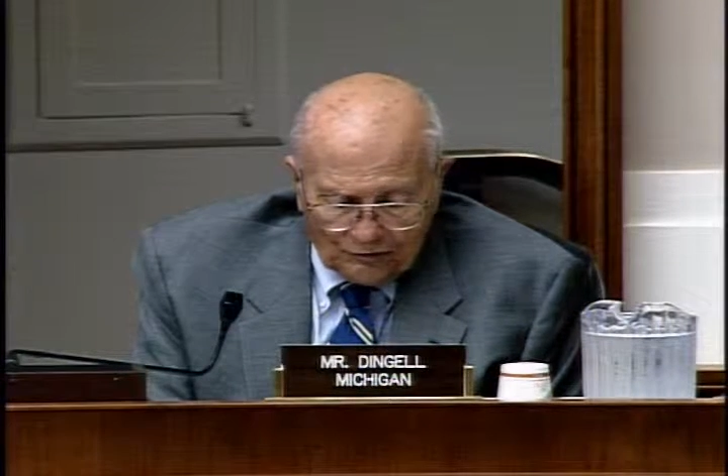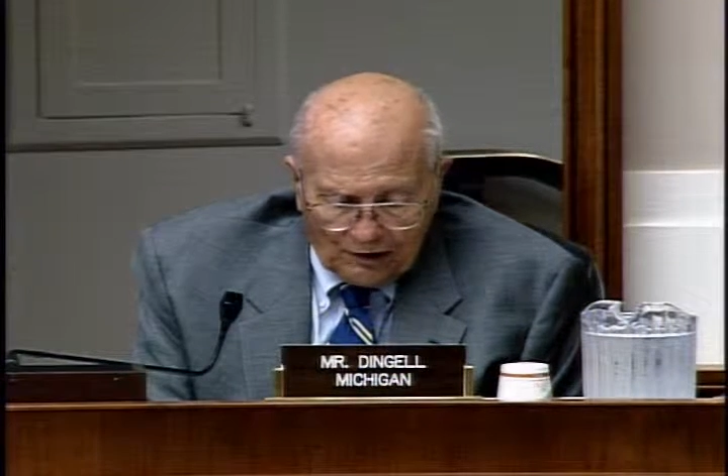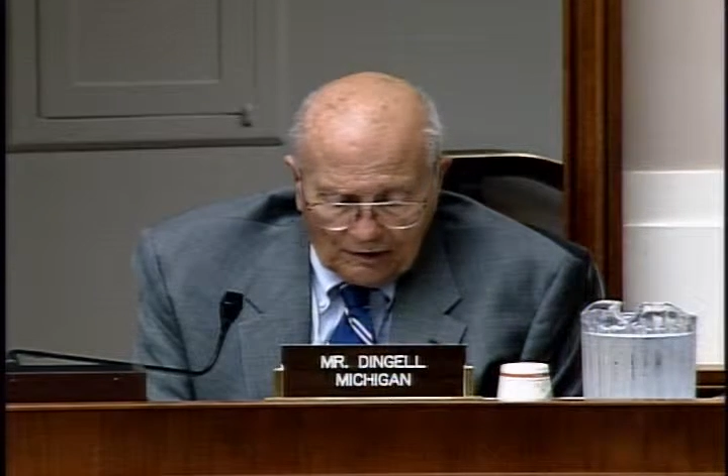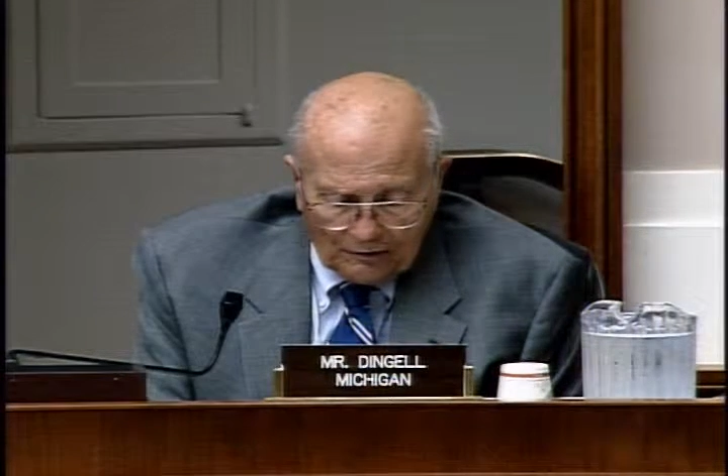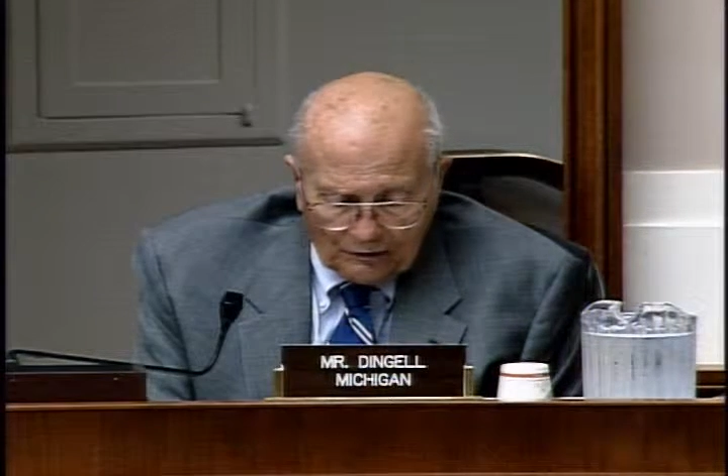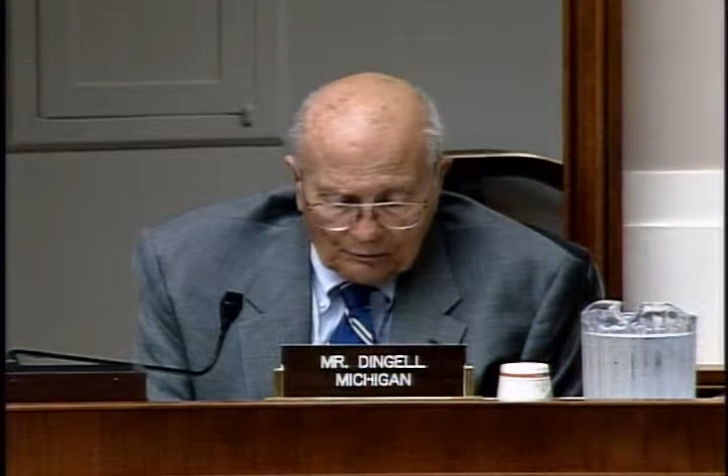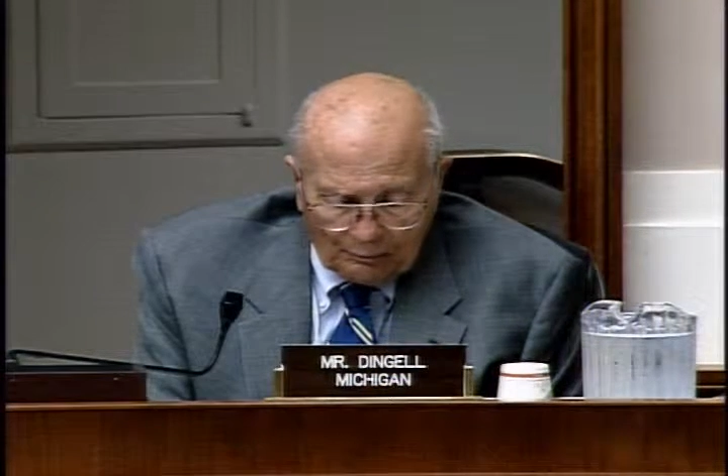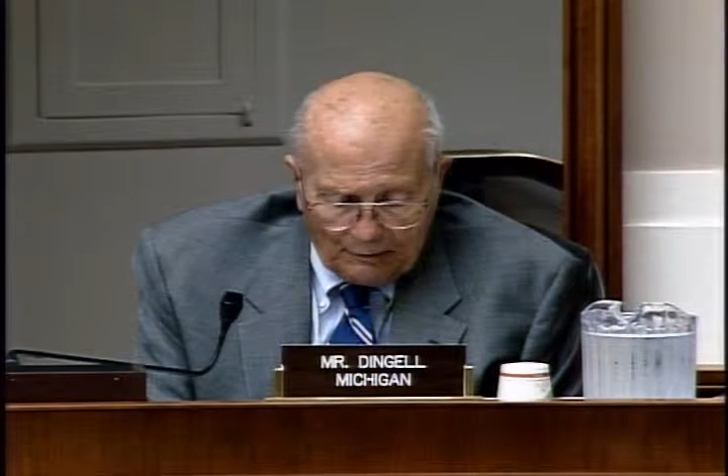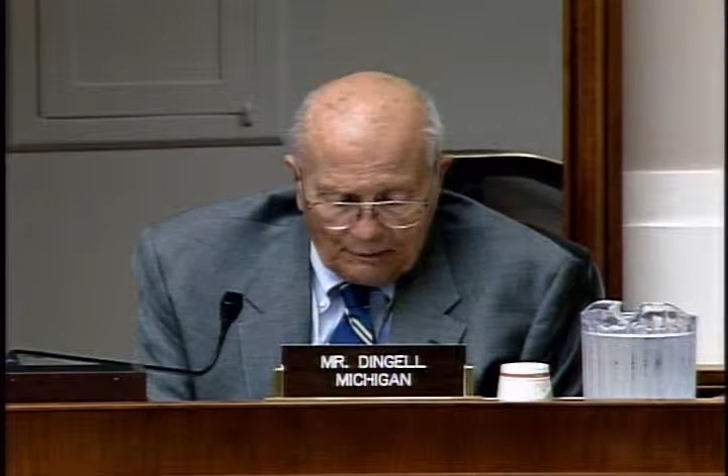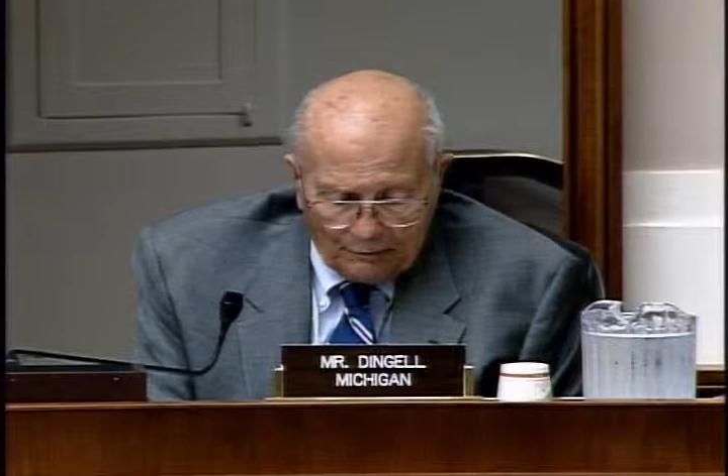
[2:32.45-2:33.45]
sharings and
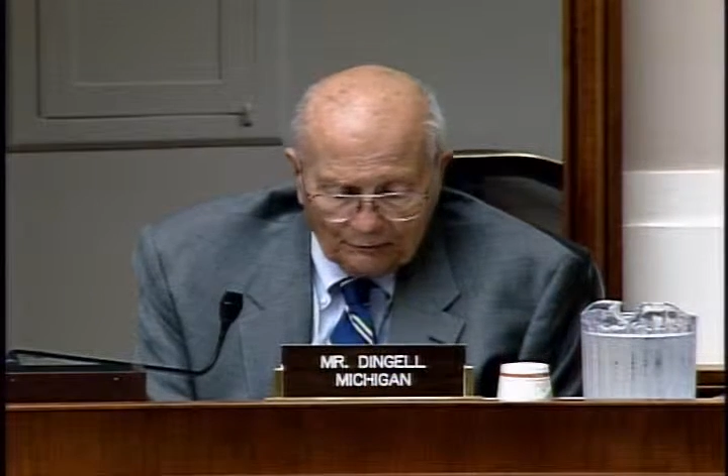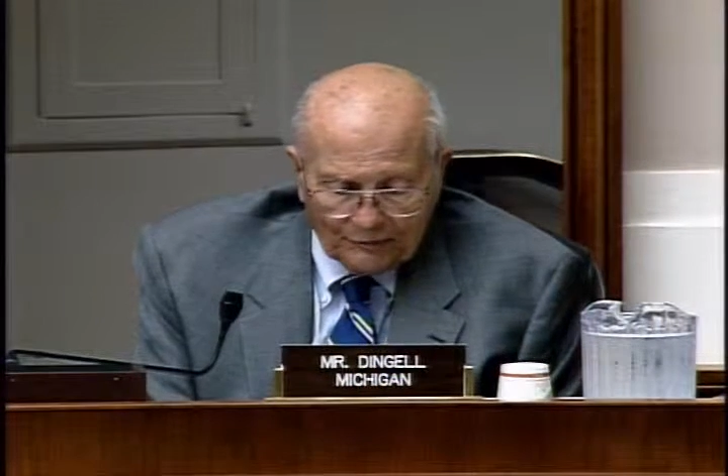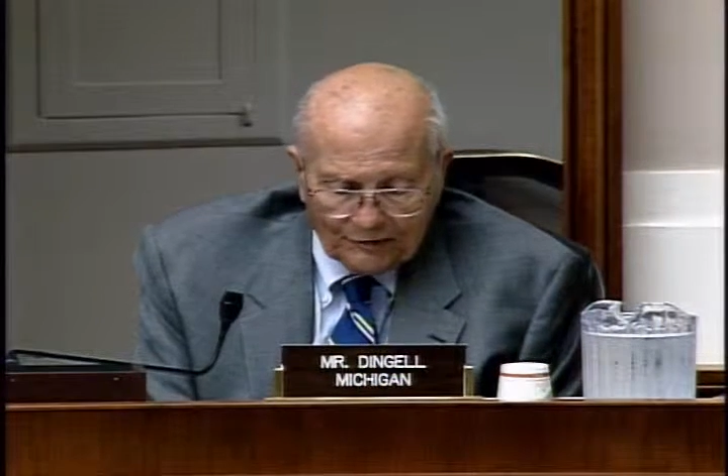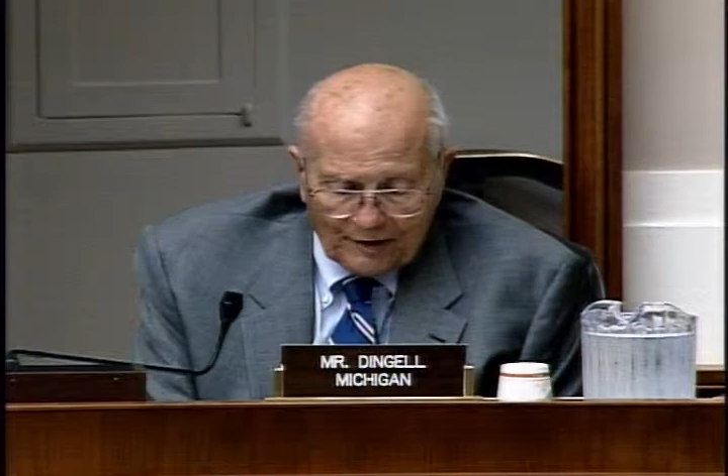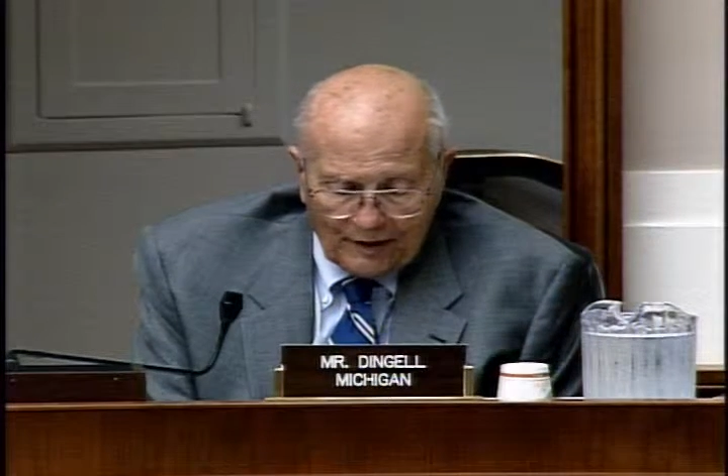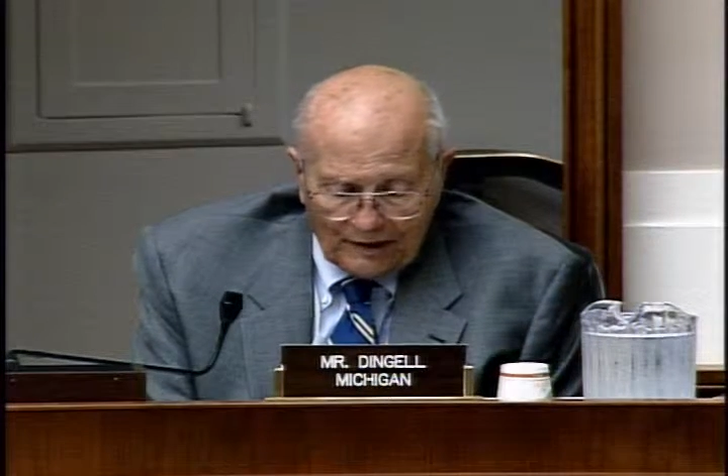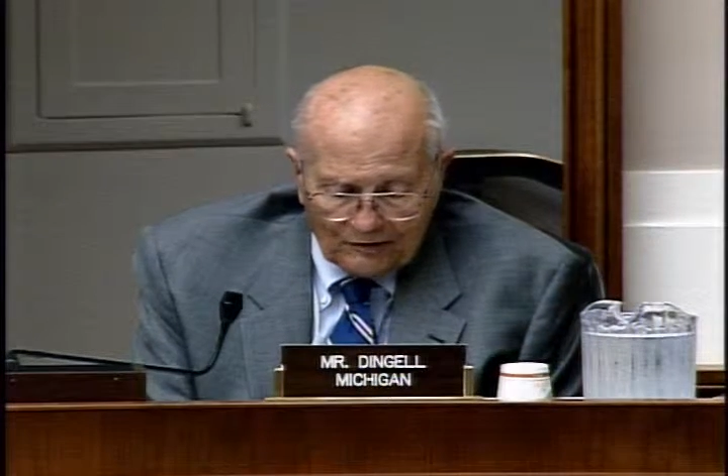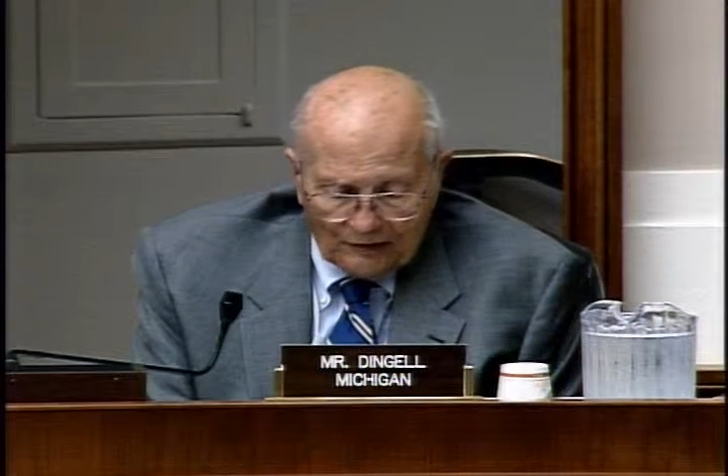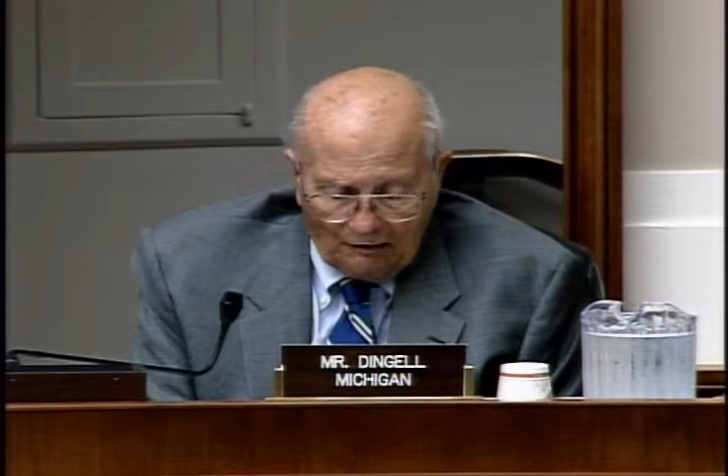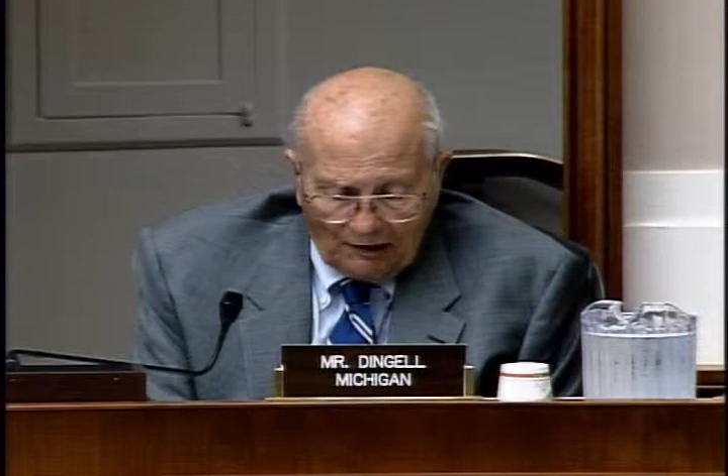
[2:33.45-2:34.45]
premiums.
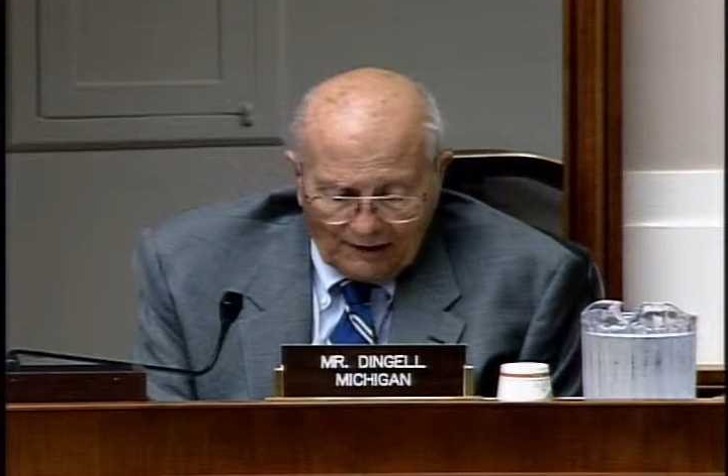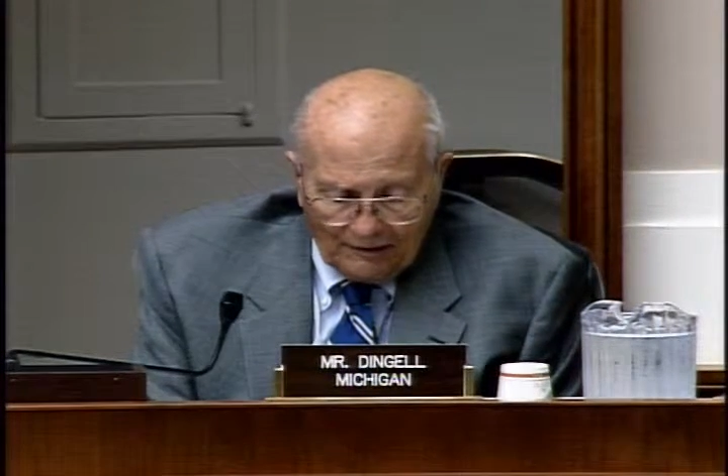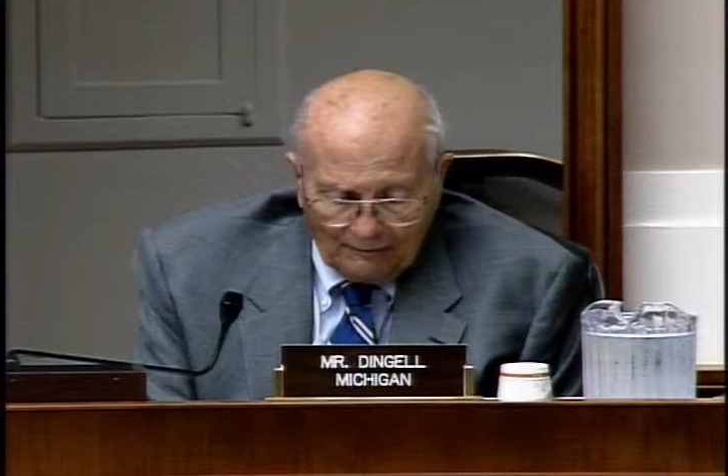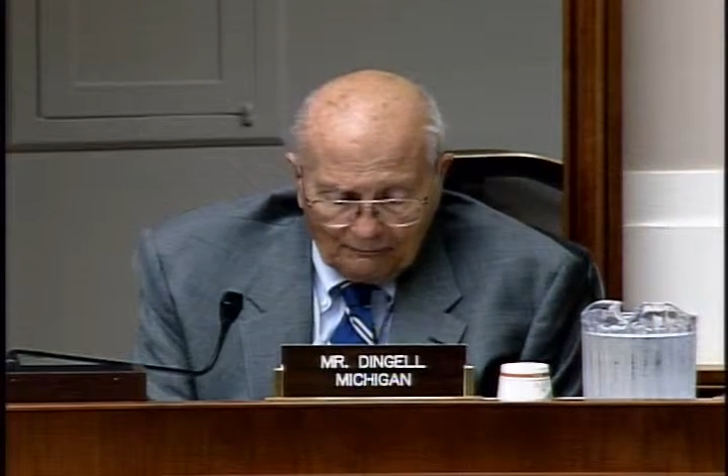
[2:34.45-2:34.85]
Is that right?